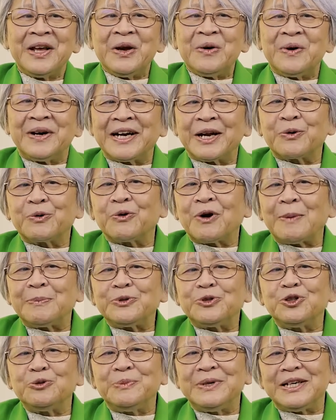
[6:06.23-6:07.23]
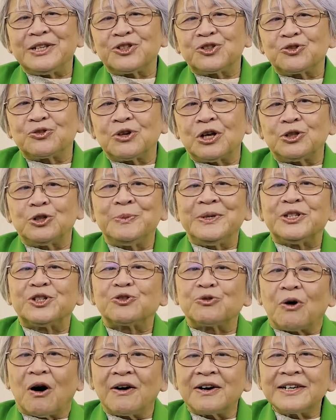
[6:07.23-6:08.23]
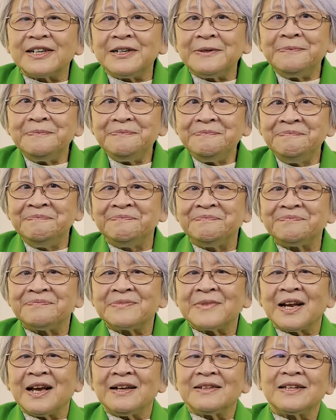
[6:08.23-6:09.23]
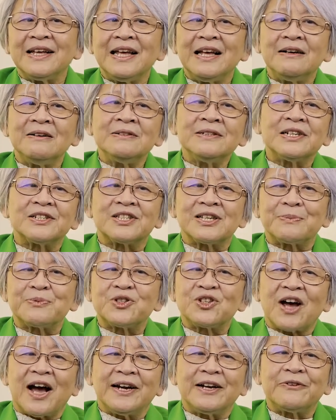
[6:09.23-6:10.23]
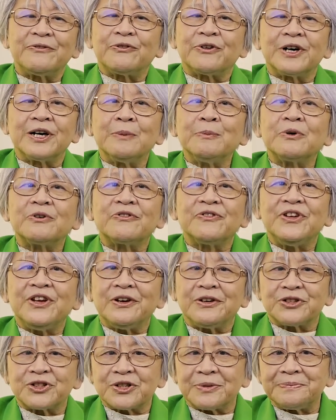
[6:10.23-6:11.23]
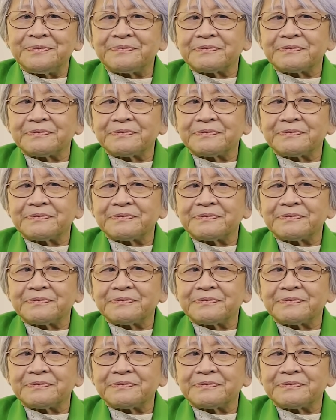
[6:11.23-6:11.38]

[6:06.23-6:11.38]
When I grew up to be stronger, the illness subsided for a number of years.